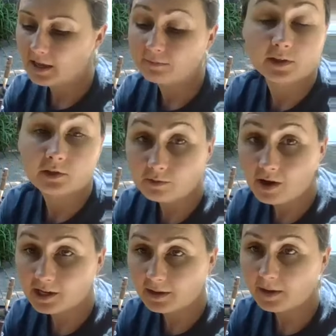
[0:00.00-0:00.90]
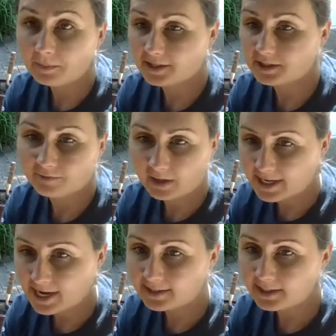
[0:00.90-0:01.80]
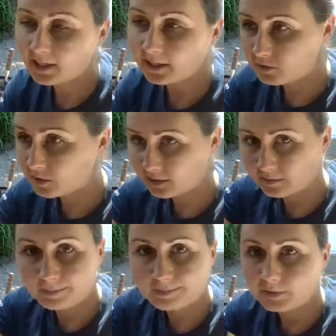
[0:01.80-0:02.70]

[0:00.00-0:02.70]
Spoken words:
If they do all come up, that's fantastic, and then you can